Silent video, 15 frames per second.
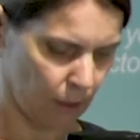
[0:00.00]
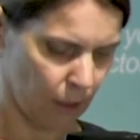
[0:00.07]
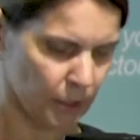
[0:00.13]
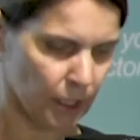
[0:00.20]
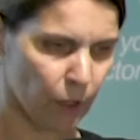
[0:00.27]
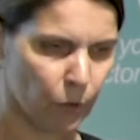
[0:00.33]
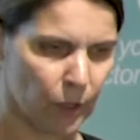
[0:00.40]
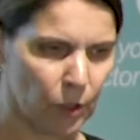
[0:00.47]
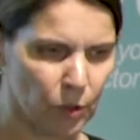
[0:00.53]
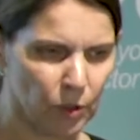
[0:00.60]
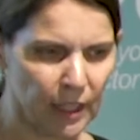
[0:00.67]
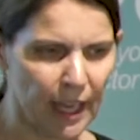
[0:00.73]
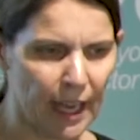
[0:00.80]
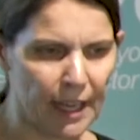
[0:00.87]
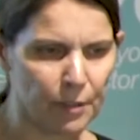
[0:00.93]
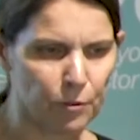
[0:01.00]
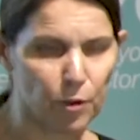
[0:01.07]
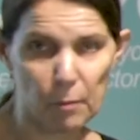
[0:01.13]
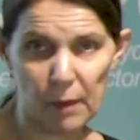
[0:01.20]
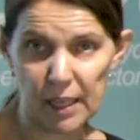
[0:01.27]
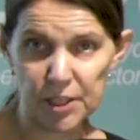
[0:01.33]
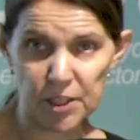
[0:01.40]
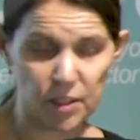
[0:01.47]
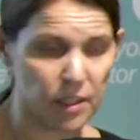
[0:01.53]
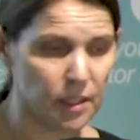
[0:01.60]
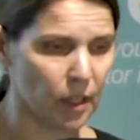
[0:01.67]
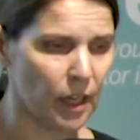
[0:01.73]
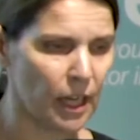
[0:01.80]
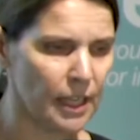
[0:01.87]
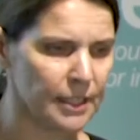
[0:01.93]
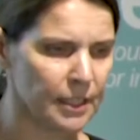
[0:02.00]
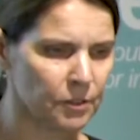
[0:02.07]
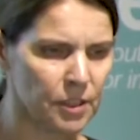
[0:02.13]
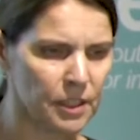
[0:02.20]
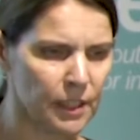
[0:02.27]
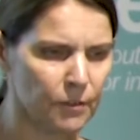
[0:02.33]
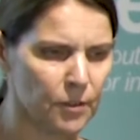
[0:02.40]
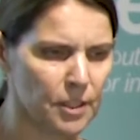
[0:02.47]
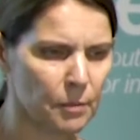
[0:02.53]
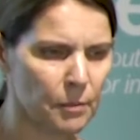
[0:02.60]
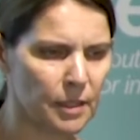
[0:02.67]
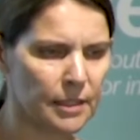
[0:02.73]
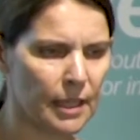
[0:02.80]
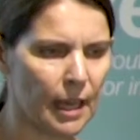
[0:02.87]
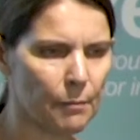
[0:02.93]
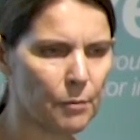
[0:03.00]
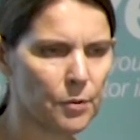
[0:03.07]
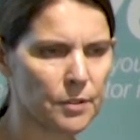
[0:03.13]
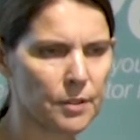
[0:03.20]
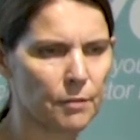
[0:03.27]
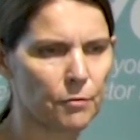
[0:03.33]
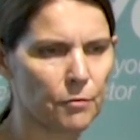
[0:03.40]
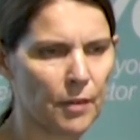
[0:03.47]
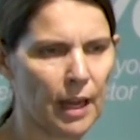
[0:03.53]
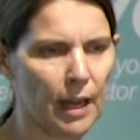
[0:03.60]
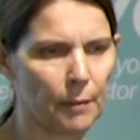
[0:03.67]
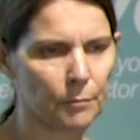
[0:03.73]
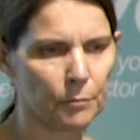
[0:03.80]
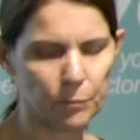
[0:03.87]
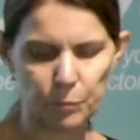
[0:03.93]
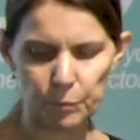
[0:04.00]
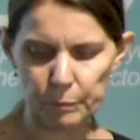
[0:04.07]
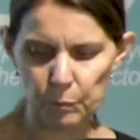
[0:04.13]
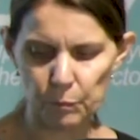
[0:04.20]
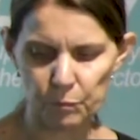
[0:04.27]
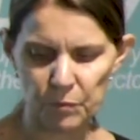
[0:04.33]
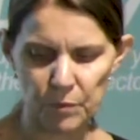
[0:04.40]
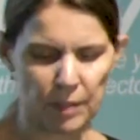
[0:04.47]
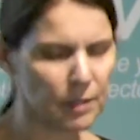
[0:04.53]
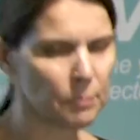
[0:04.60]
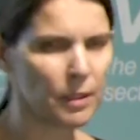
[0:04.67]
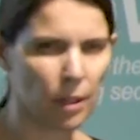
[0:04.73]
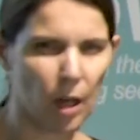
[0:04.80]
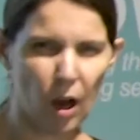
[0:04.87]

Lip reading: So if we're looking at information sites, I'll just give you some examples of some little